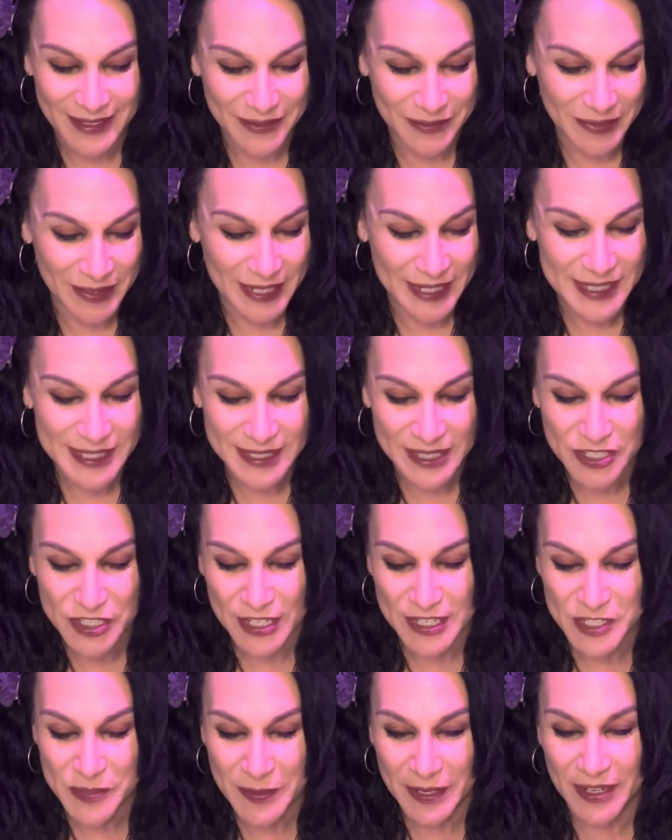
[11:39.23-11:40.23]
Why is the
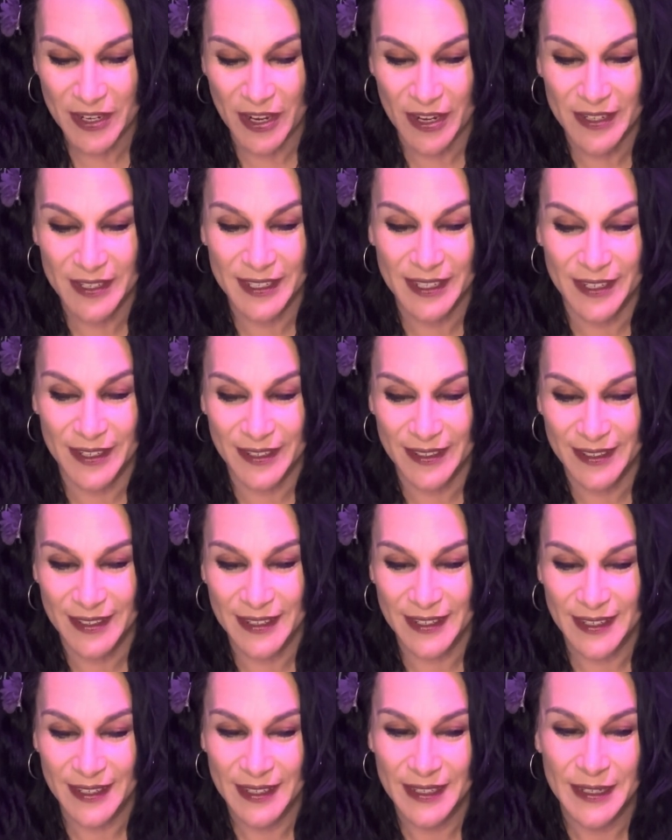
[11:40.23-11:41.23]
Judgment card here?
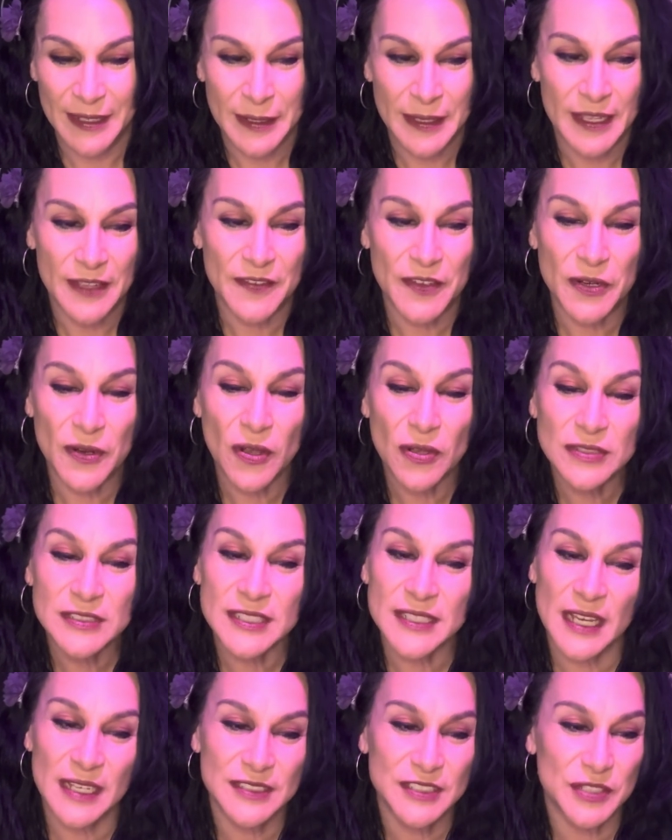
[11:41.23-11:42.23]
If you're
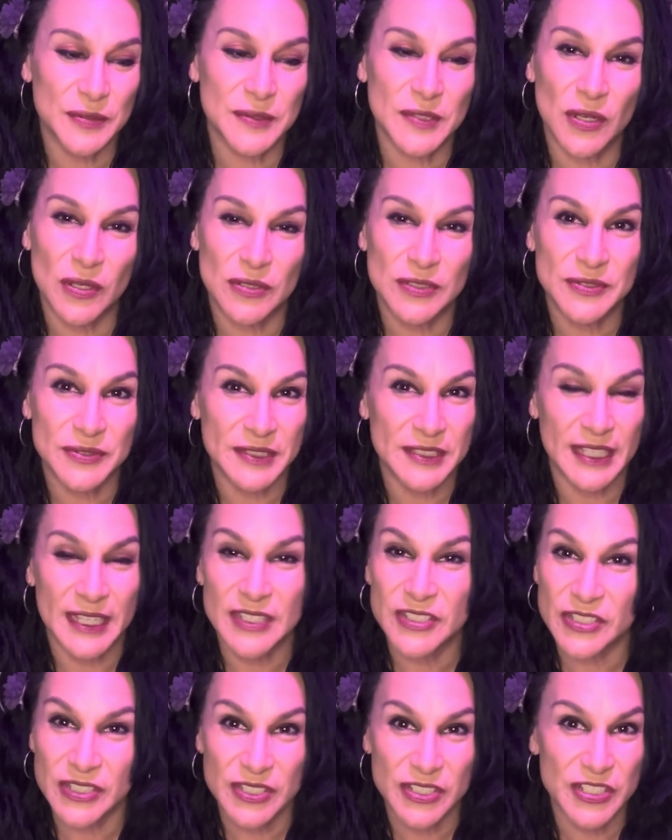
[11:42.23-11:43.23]
holding on to an old
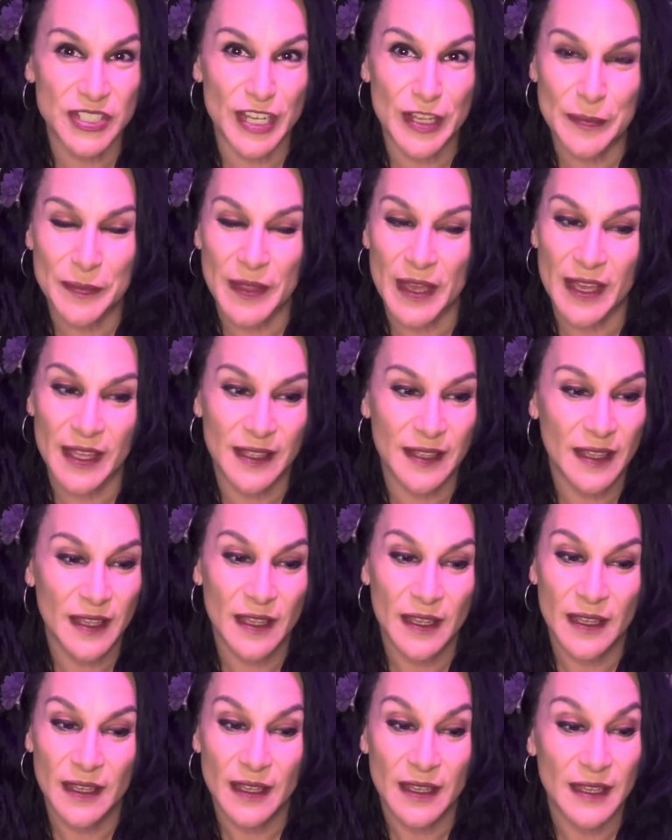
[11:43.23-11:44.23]
relationship that
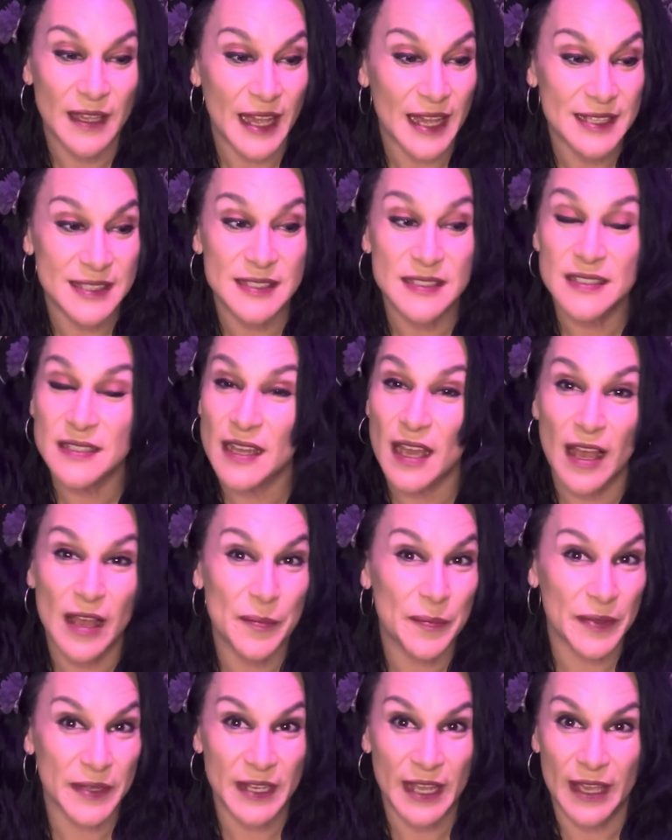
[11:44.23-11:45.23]
has not
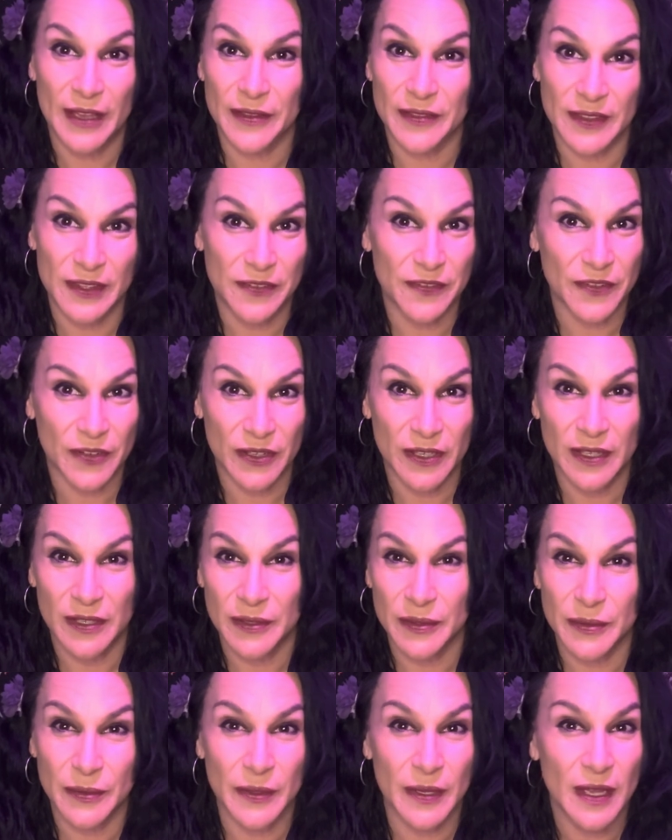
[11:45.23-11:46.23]
been healthy for
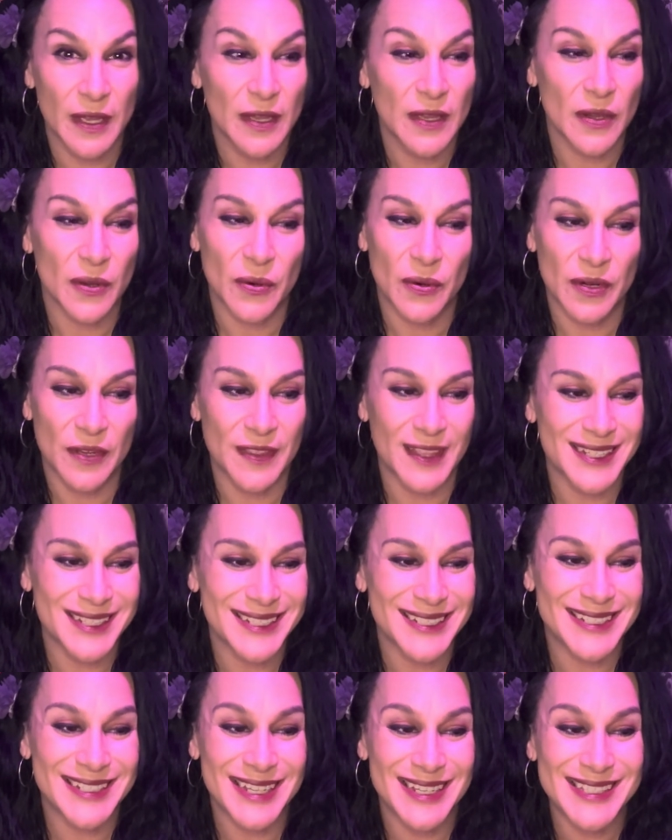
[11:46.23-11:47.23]
you, or that
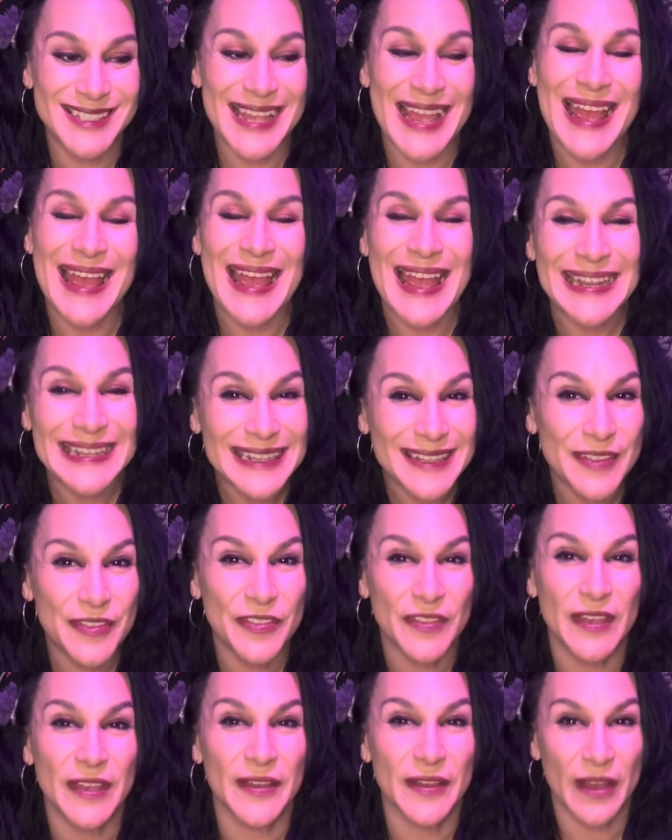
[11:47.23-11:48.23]
does
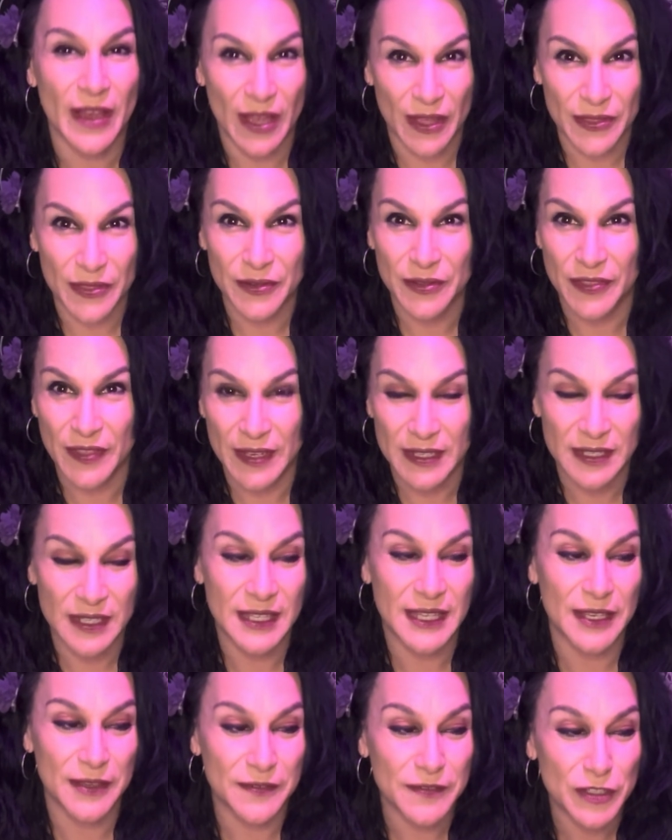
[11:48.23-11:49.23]
anything other than
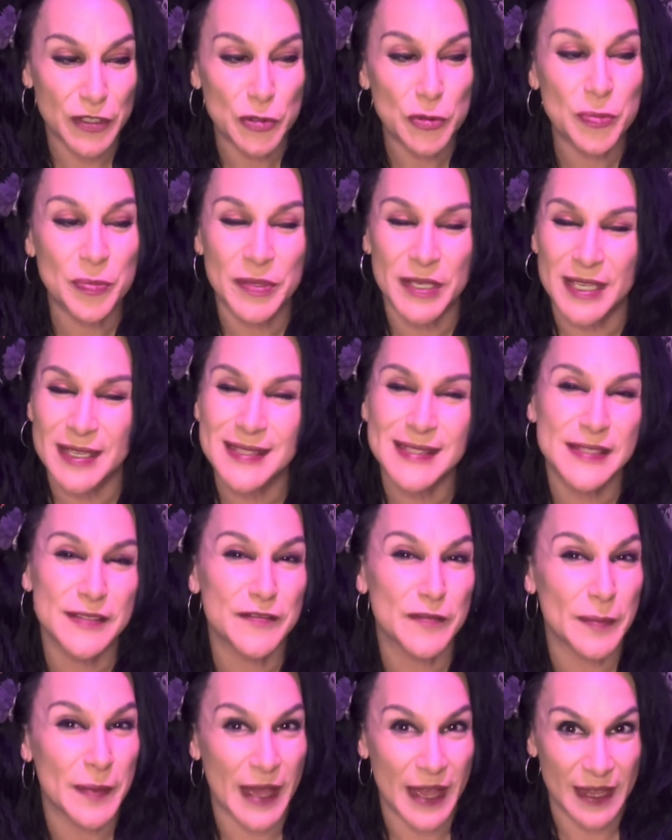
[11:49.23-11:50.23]
give you peace
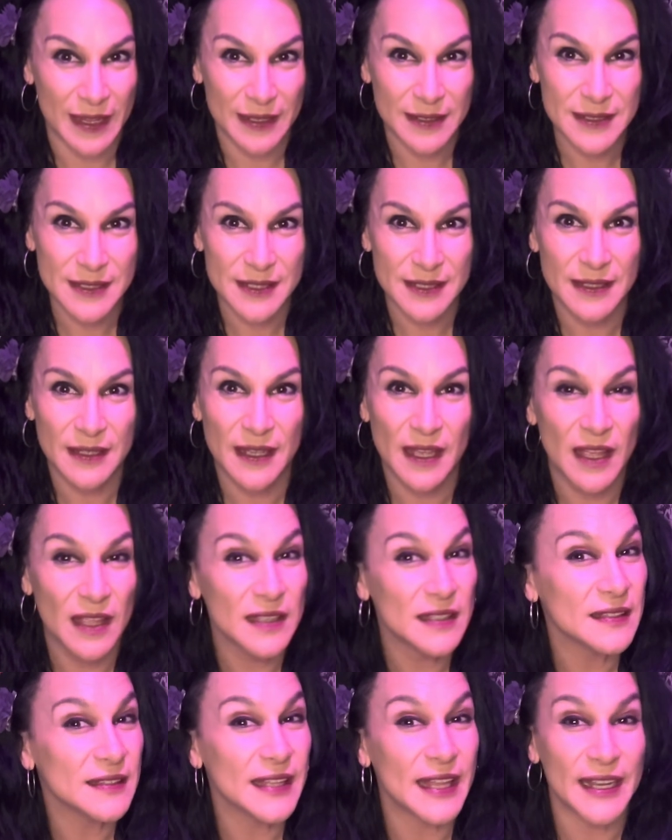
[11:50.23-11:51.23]
of mind,
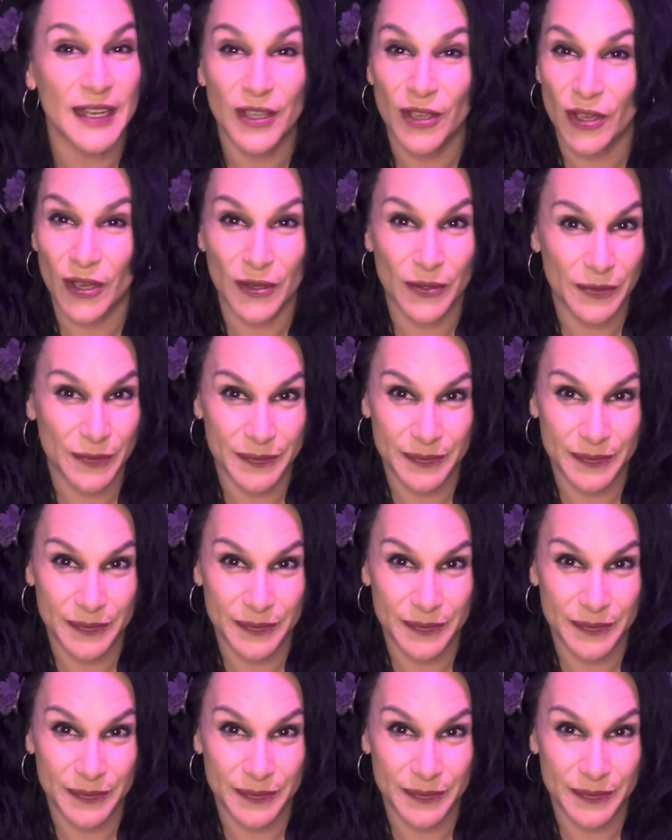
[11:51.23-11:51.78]
let it go.